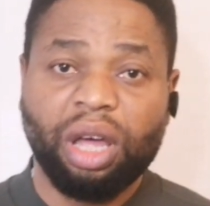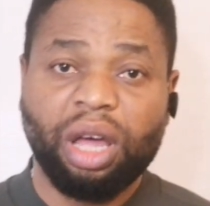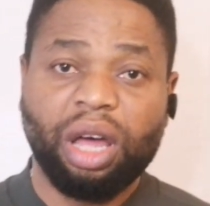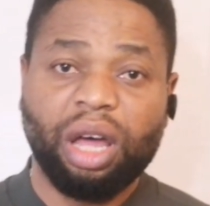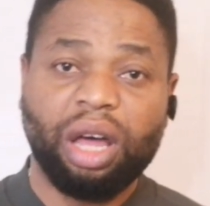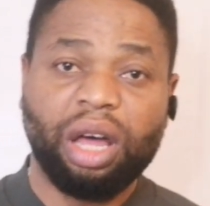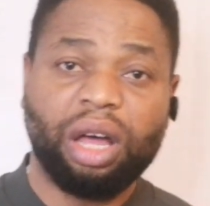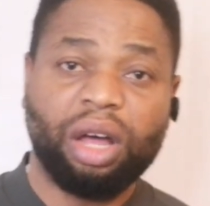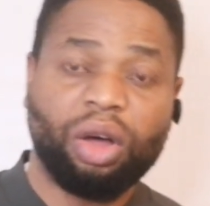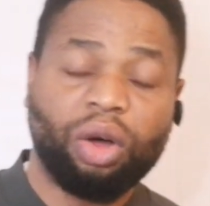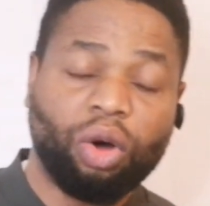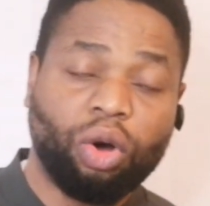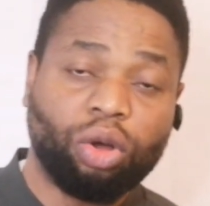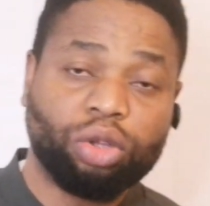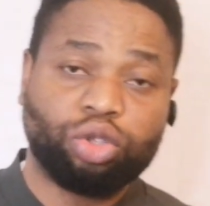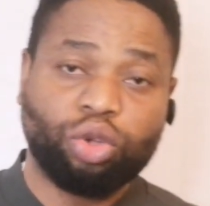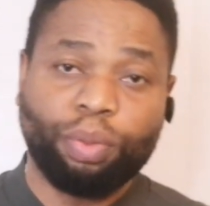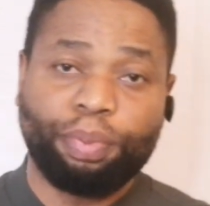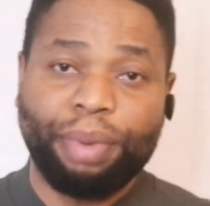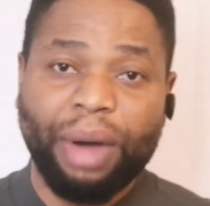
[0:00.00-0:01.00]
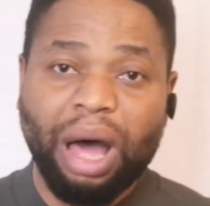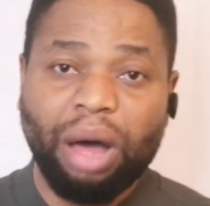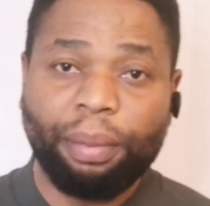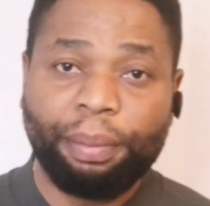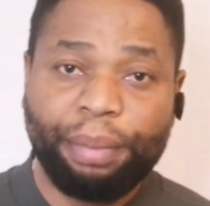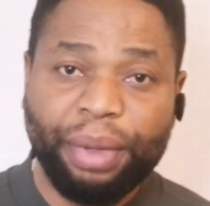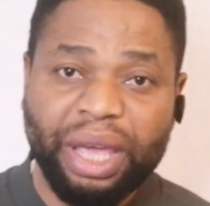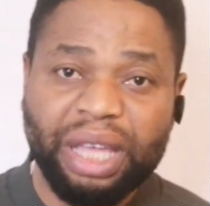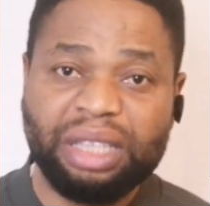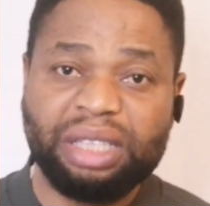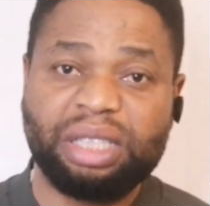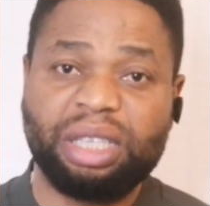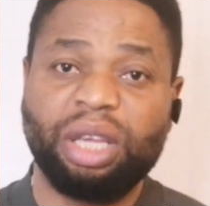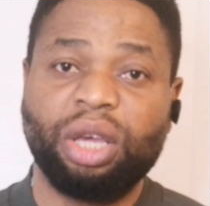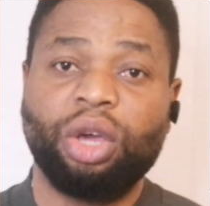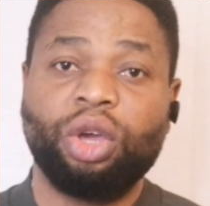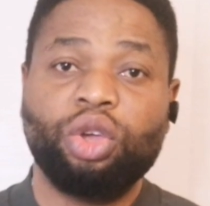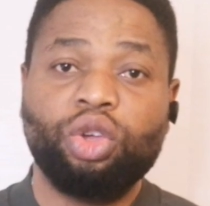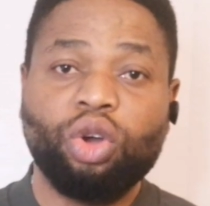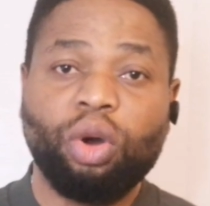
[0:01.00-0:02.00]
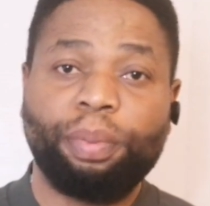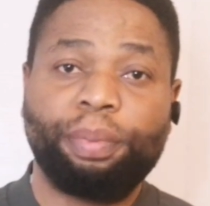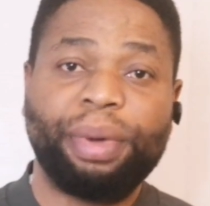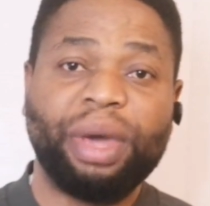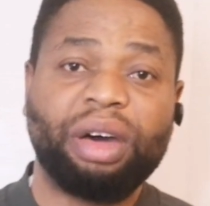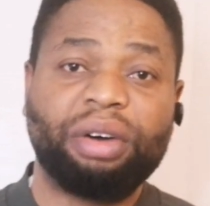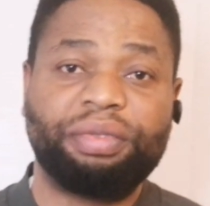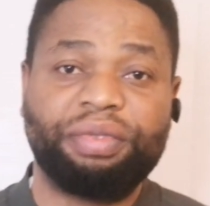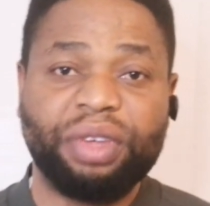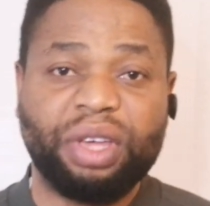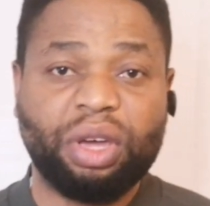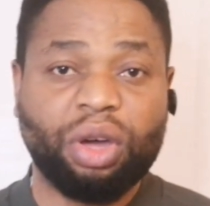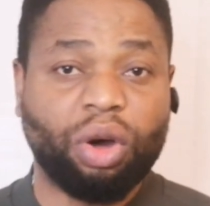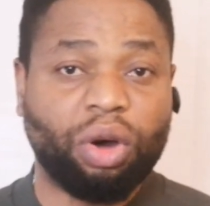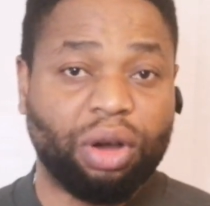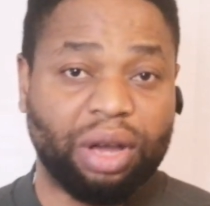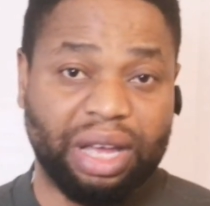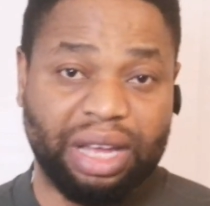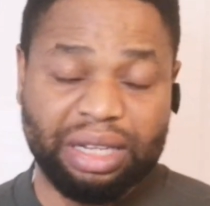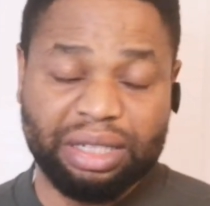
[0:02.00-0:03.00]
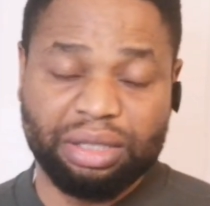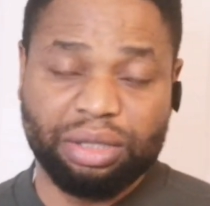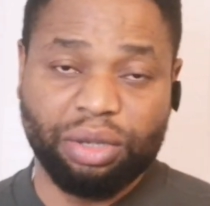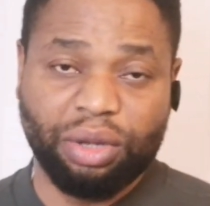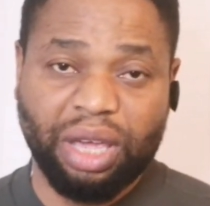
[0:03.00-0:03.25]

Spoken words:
or to palpate your pelvic organs.